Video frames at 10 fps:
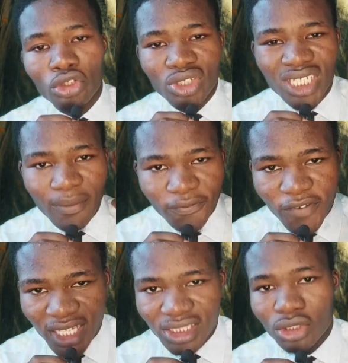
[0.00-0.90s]
You read them
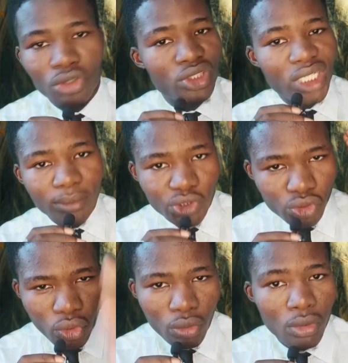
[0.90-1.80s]
fast or you read them
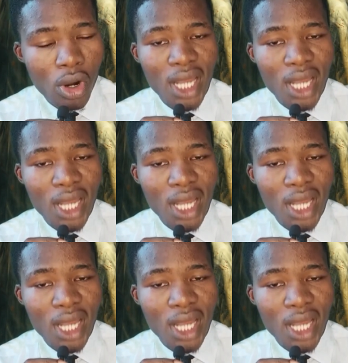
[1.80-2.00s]
slow.